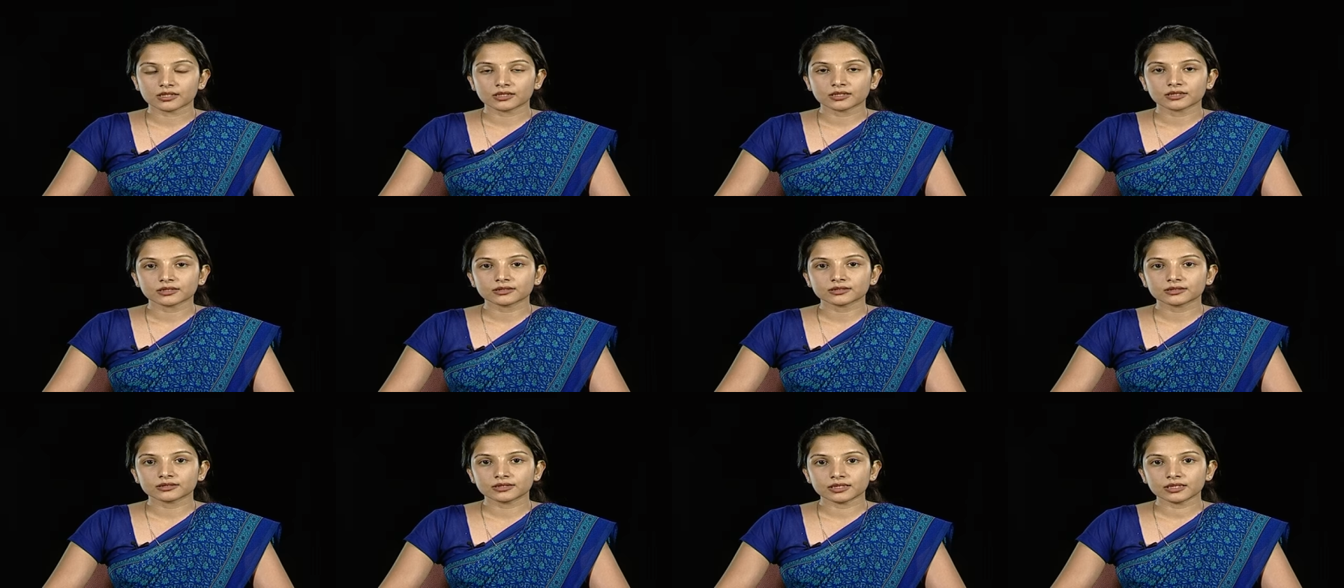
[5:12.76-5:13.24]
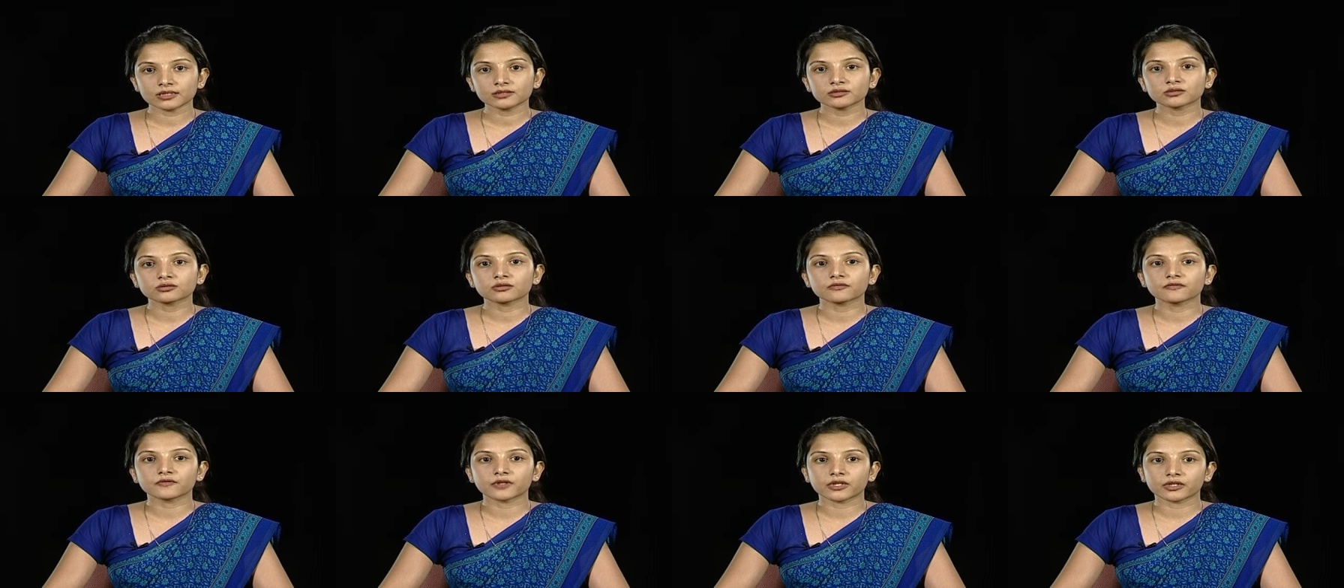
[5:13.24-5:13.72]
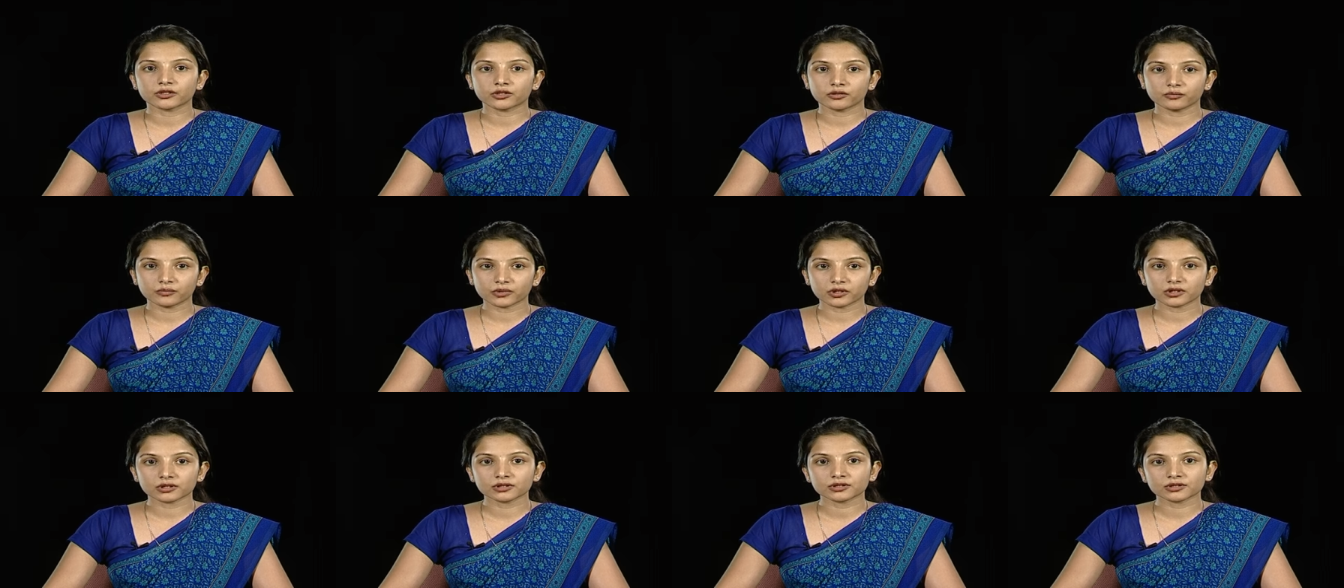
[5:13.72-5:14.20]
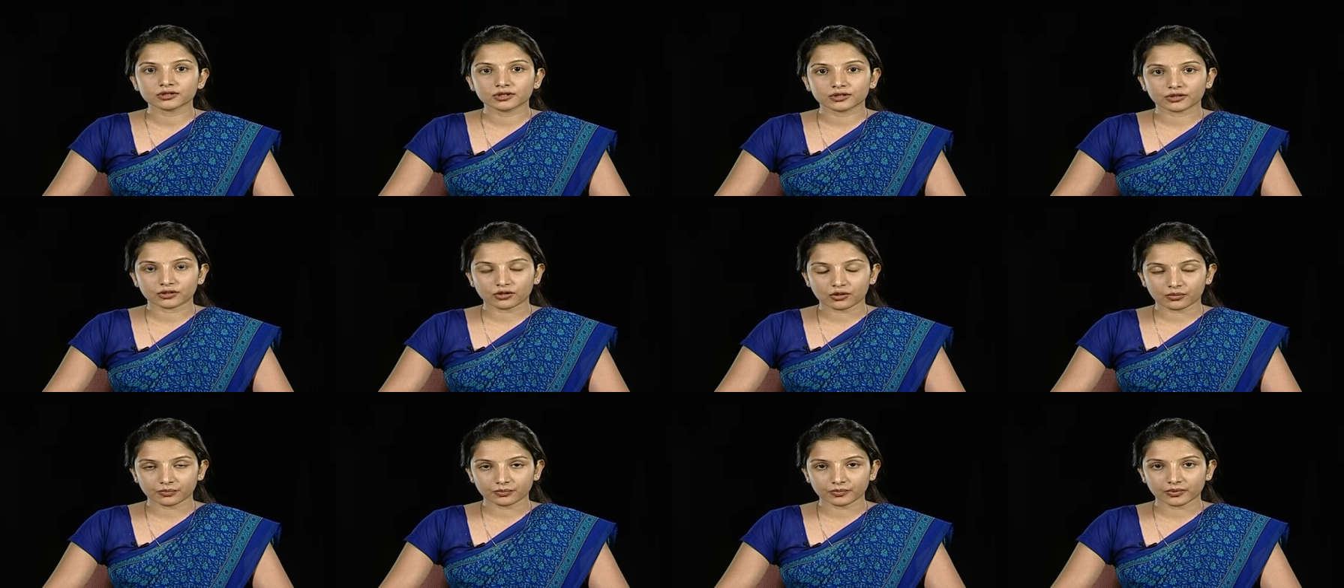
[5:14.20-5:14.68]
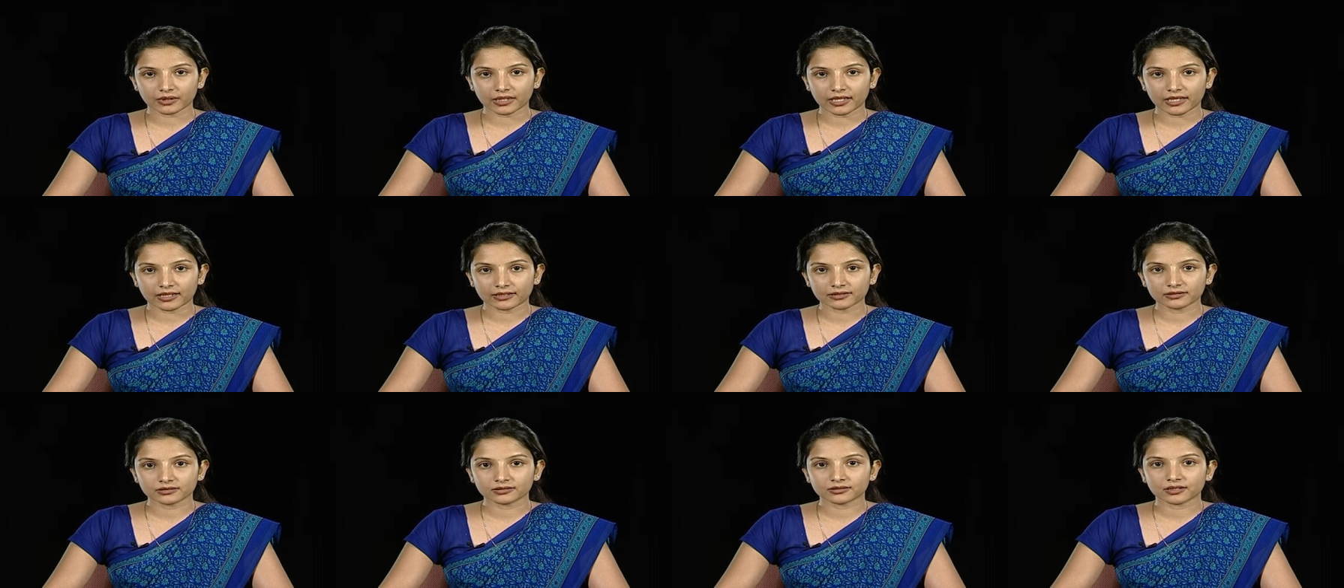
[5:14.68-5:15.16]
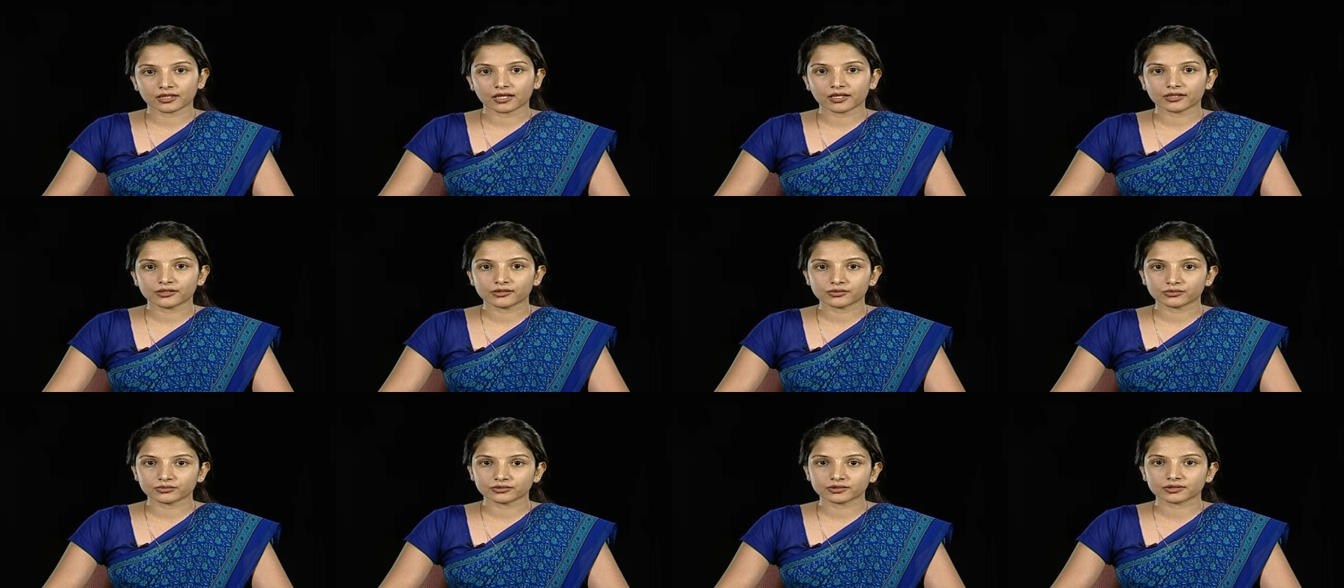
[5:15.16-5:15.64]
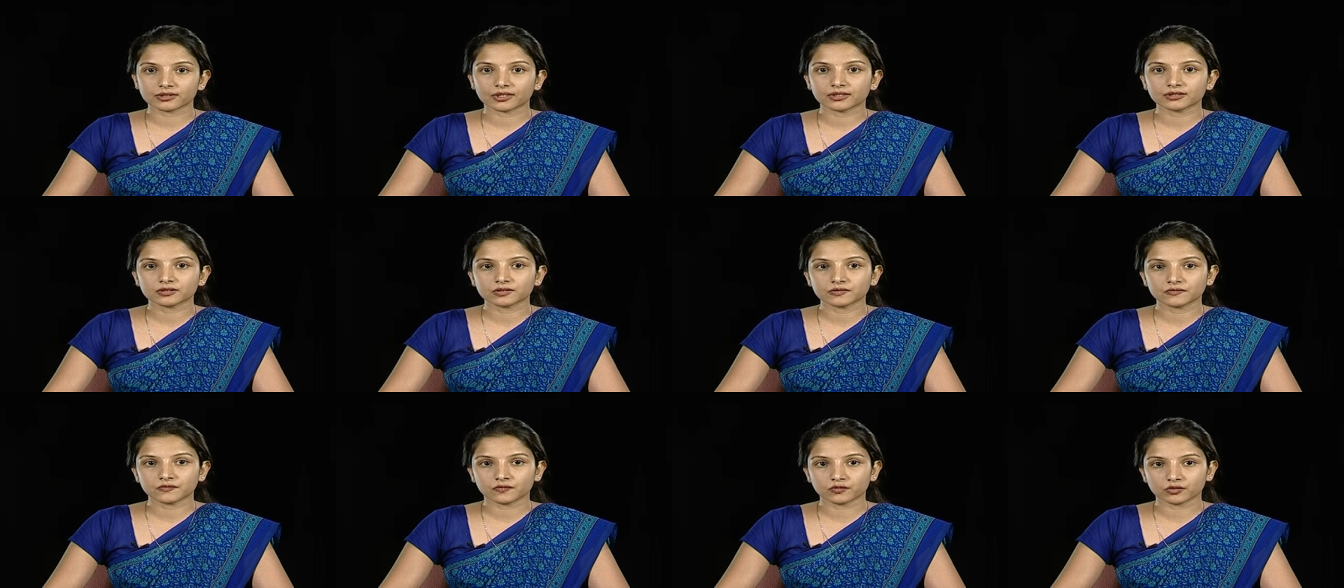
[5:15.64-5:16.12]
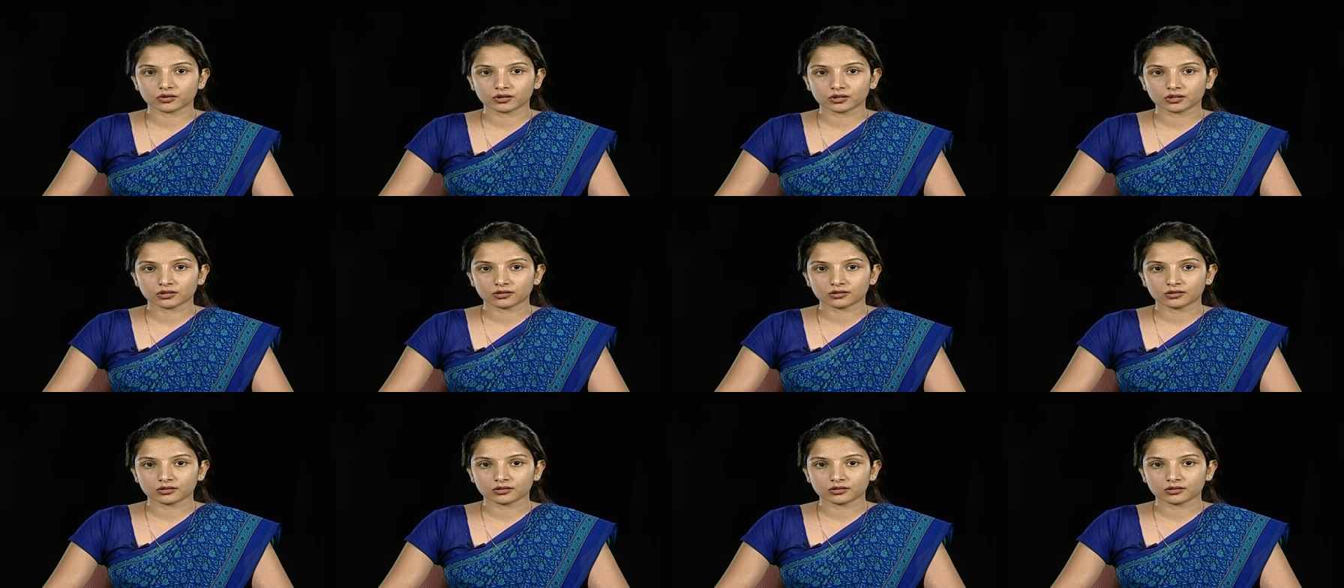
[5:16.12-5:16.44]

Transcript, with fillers: Seeds of leguminous crop plants are used as food.